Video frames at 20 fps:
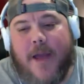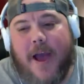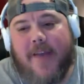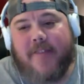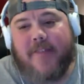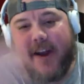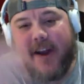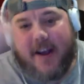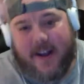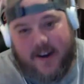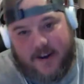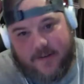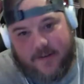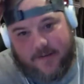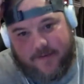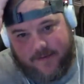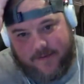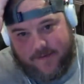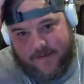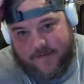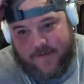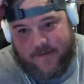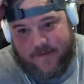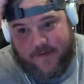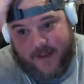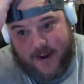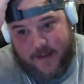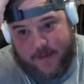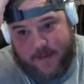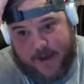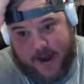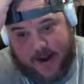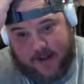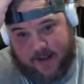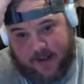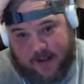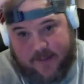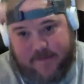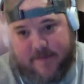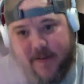have a negative feedback
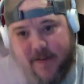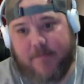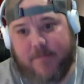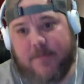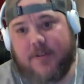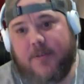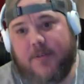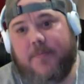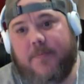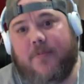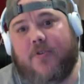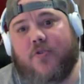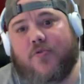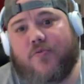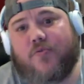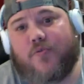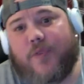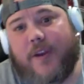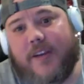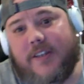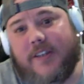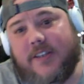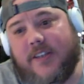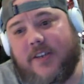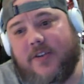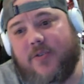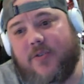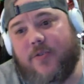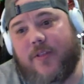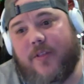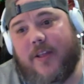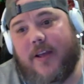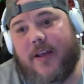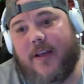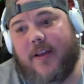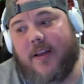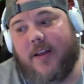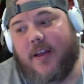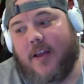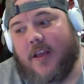left from some crazy dude
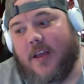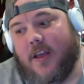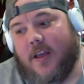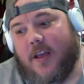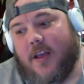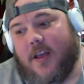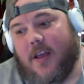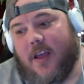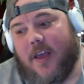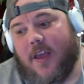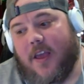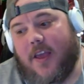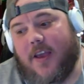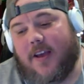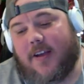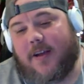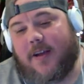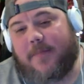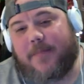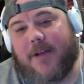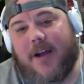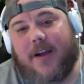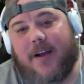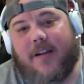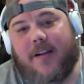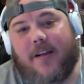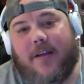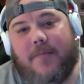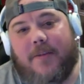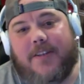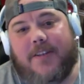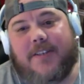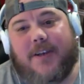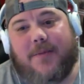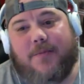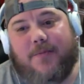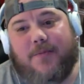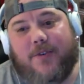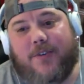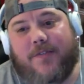that he kept on claiming
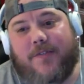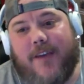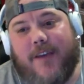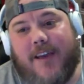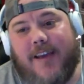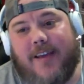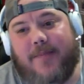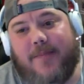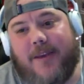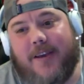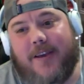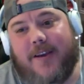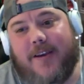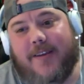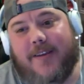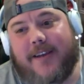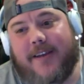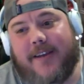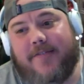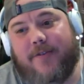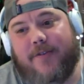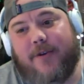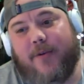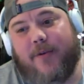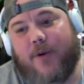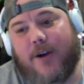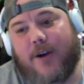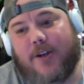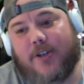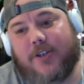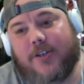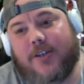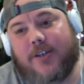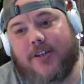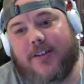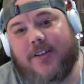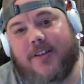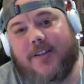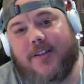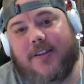something was fake because after he washed
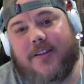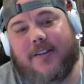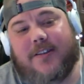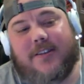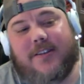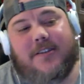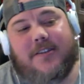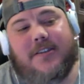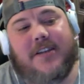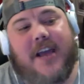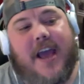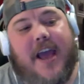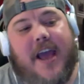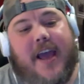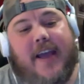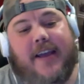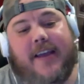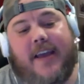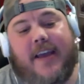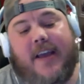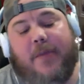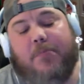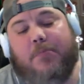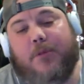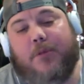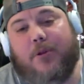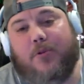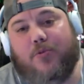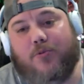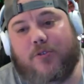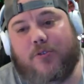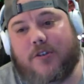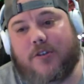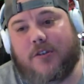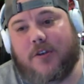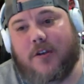it, the tag came loose.